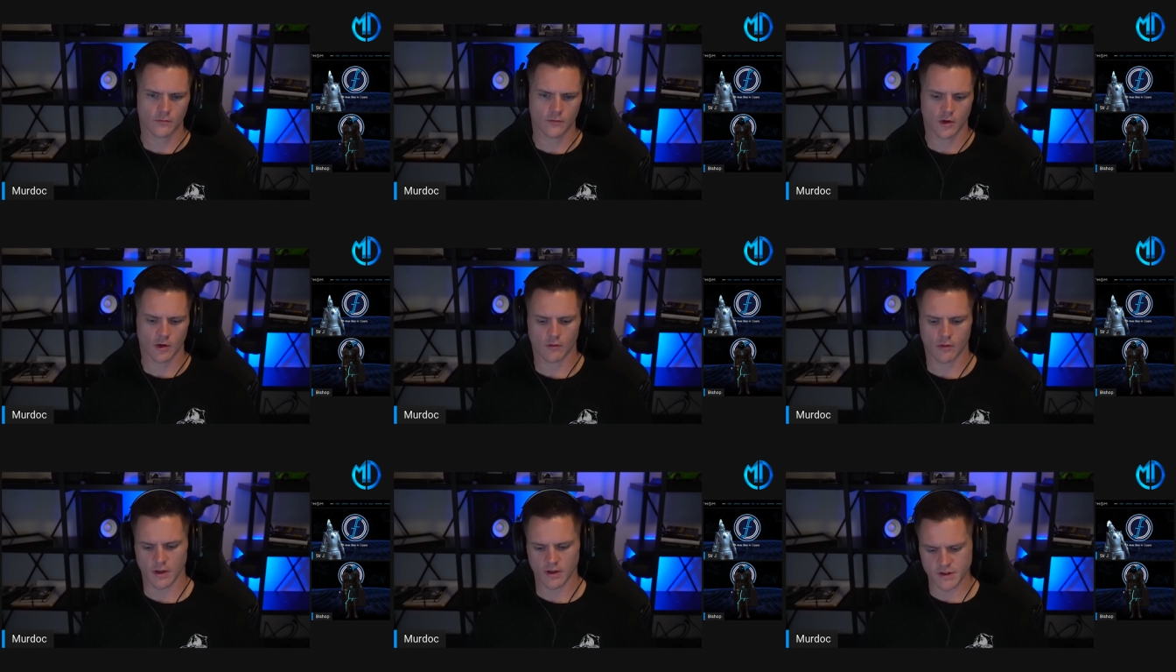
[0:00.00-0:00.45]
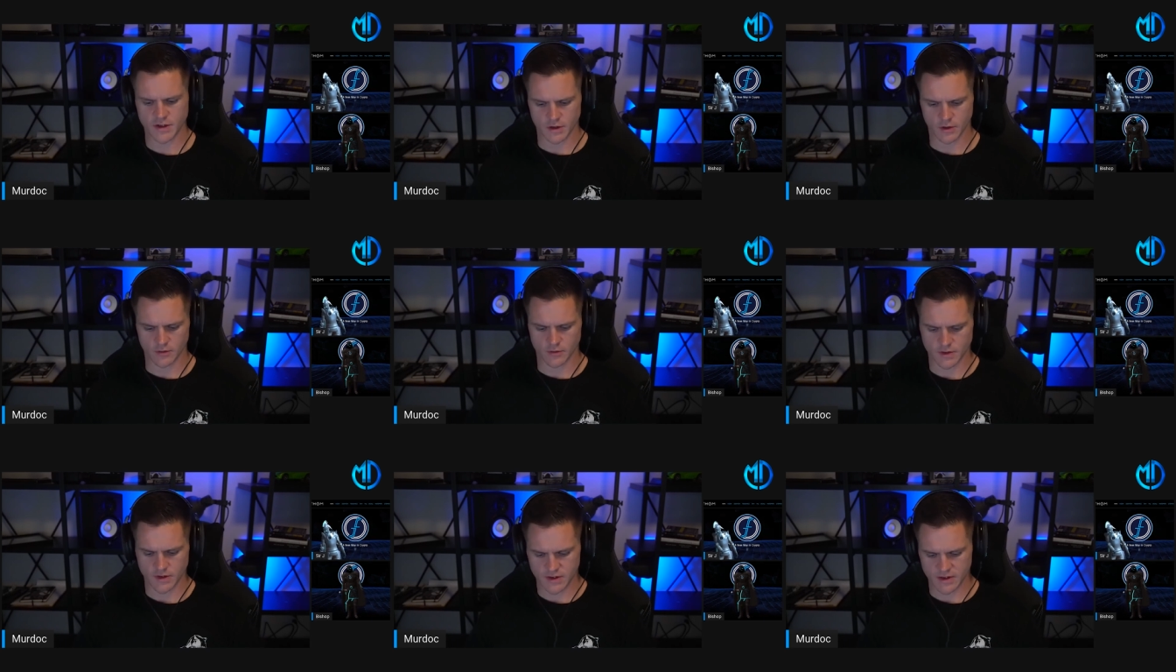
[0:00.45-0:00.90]
Right.
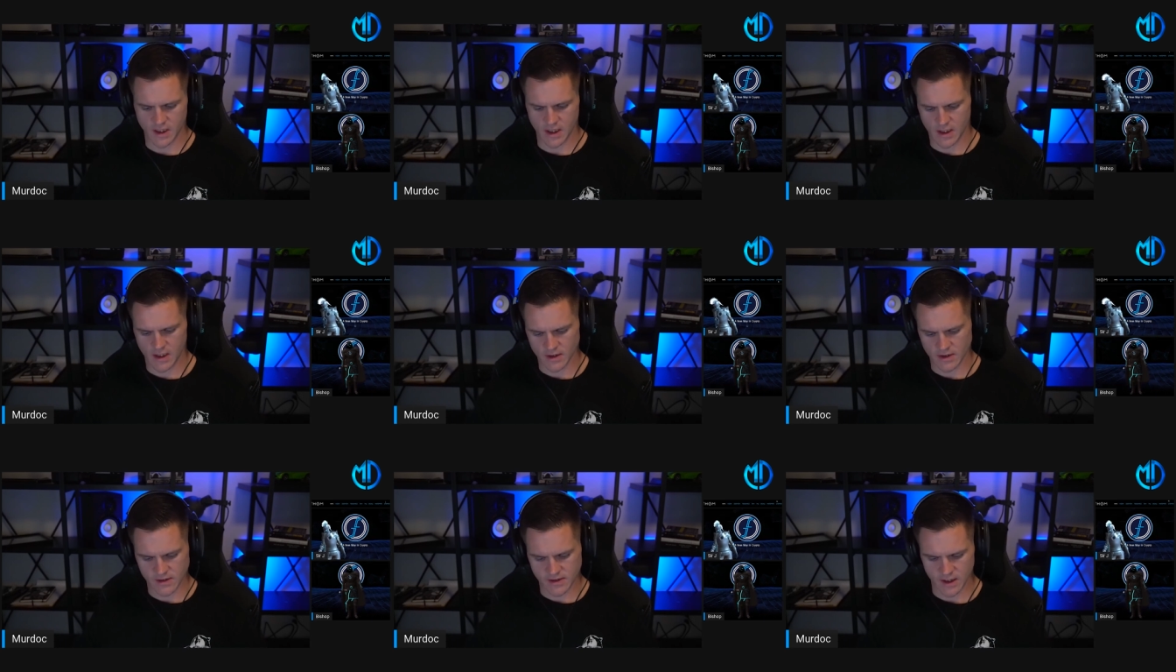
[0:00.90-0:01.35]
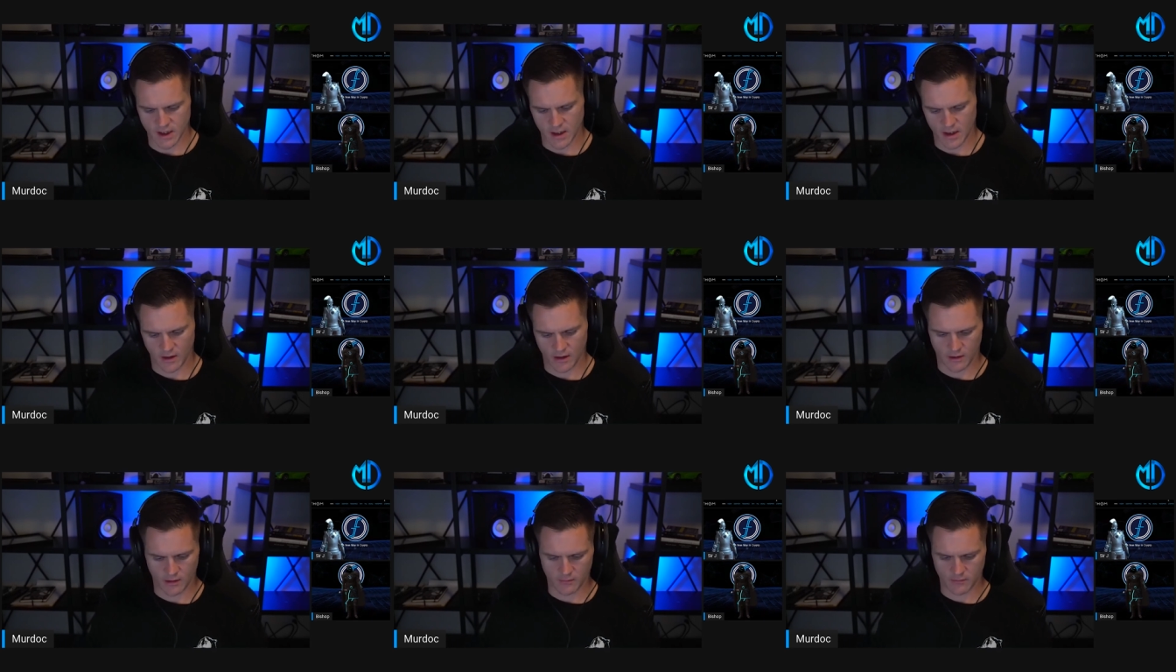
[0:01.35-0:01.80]
So stay,
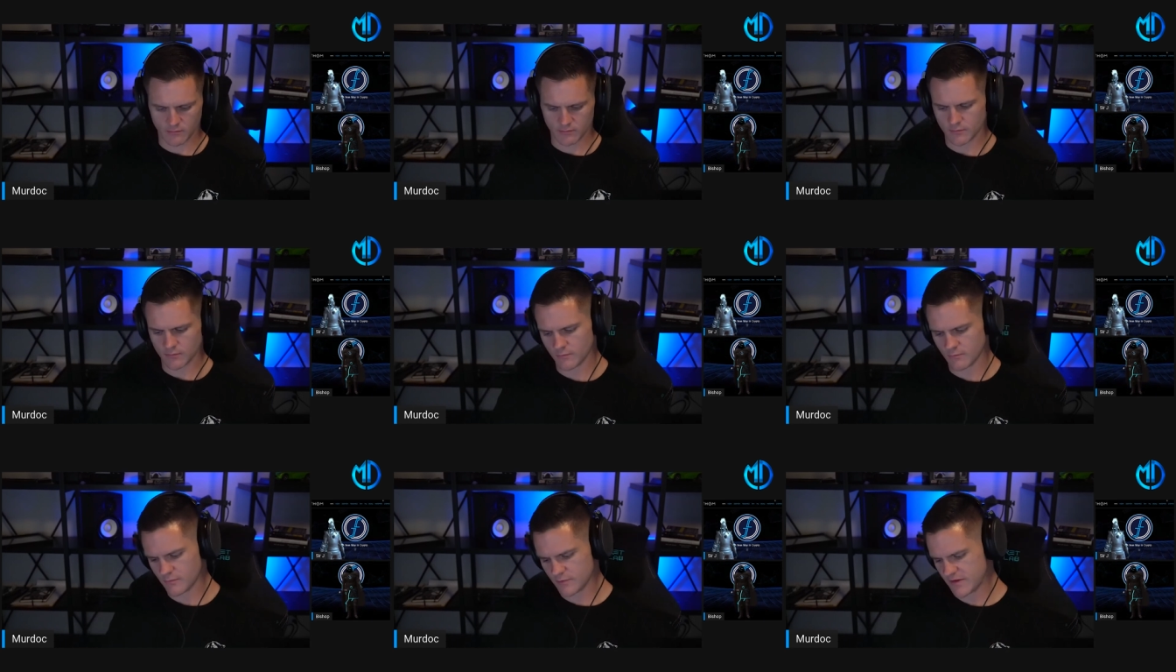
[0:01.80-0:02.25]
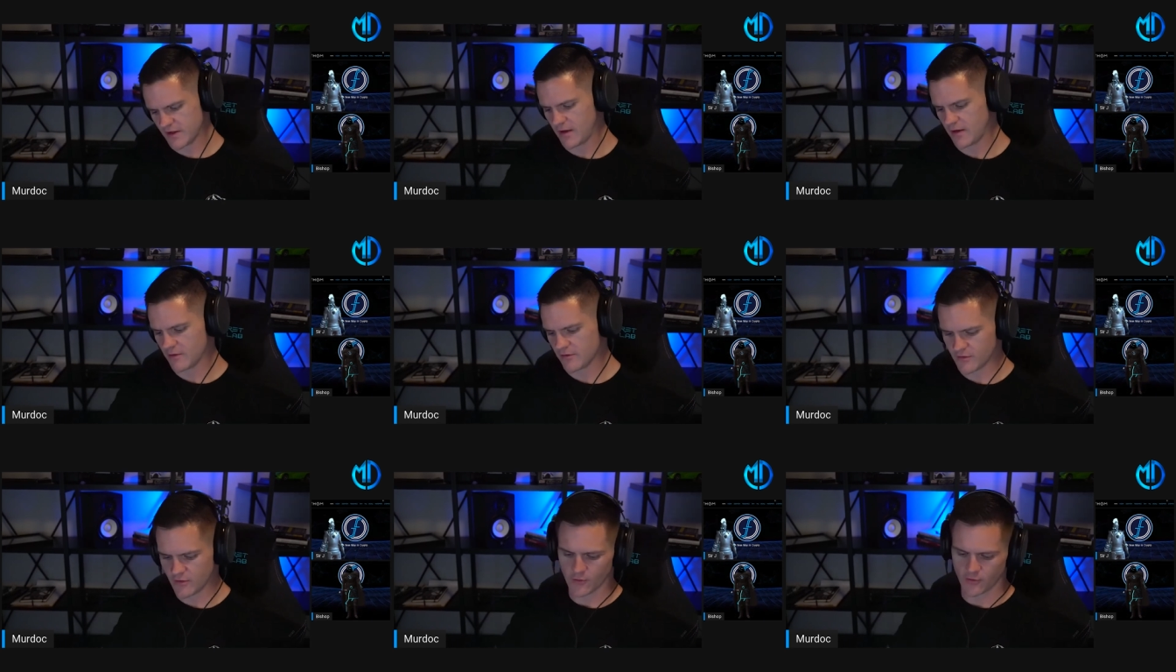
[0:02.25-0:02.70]
say, say
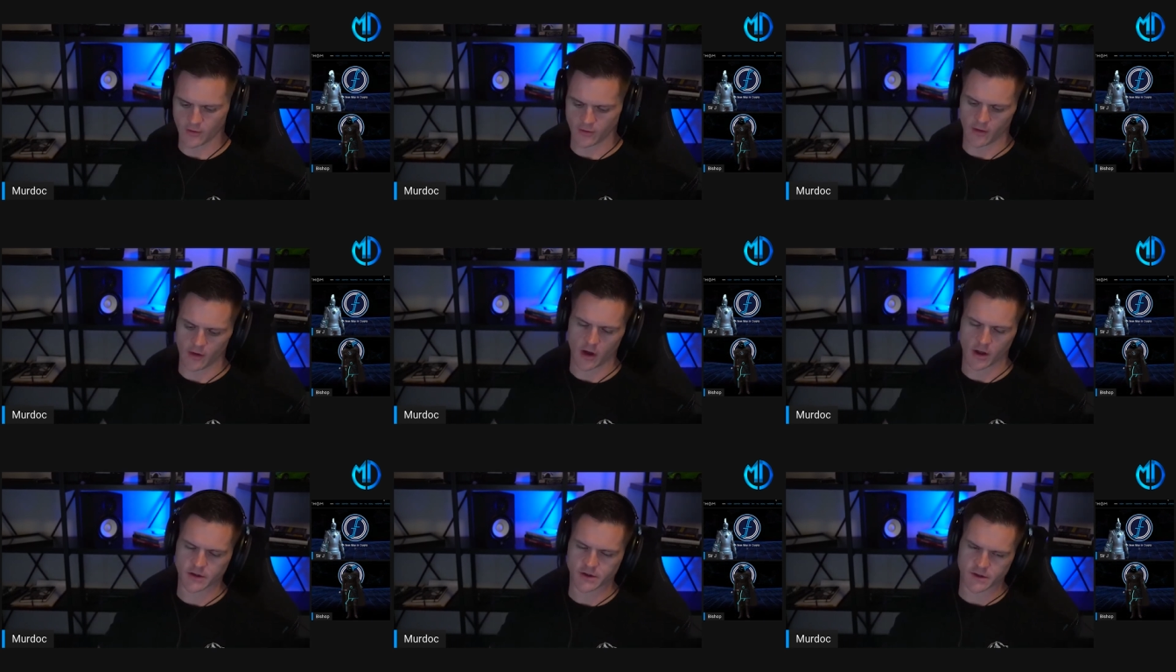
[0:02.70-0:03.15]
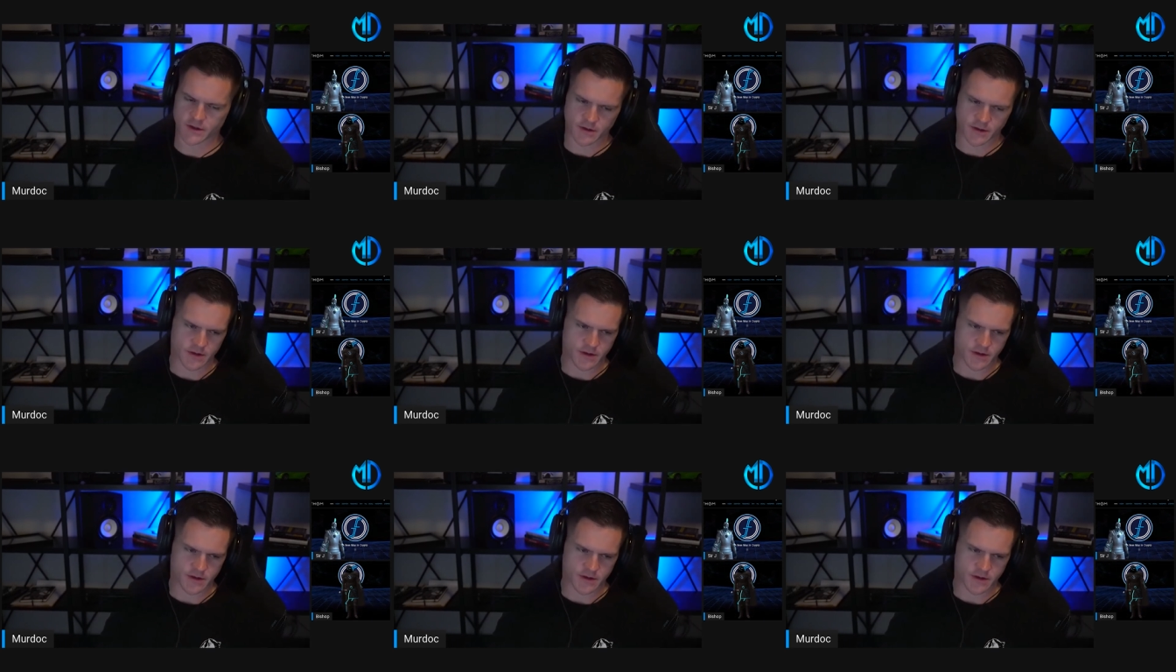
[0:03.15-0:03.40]
the token launches.